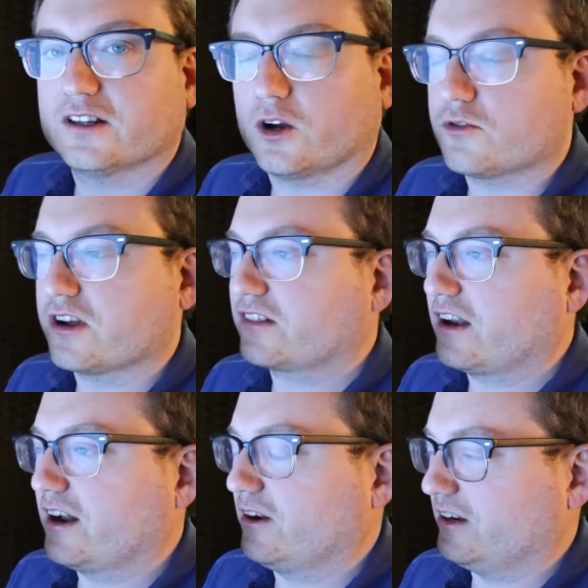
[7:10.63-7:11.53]
Go check
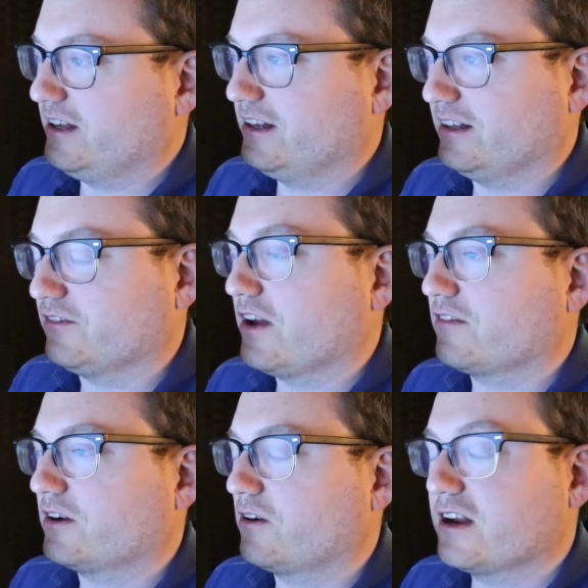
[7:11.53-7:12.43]
that out if you
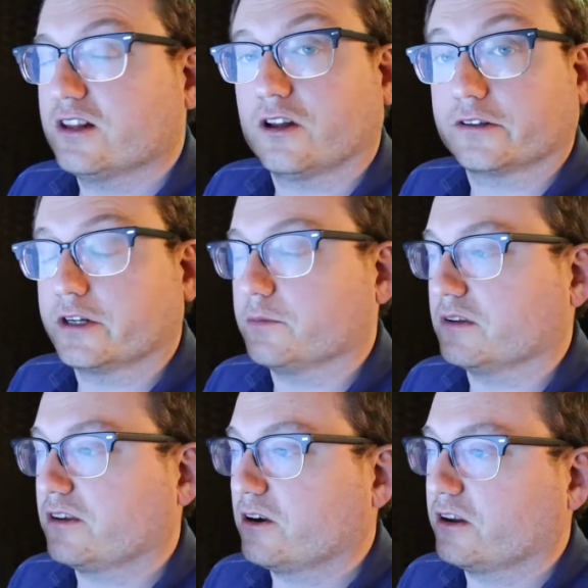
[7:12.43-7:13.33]
haven't already. A lot of good
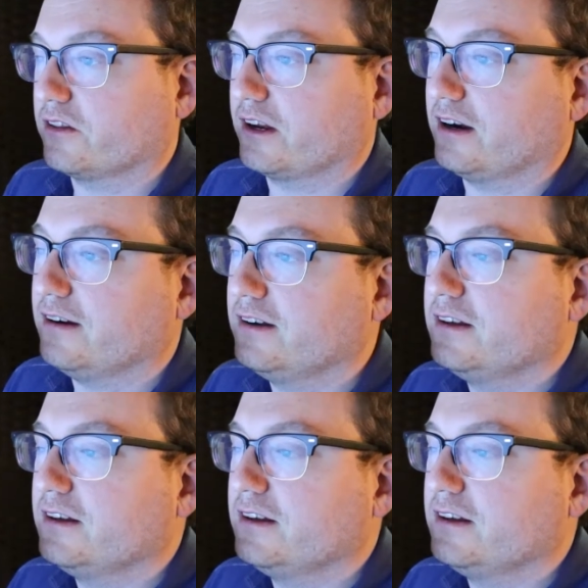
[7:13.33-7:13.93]
material there.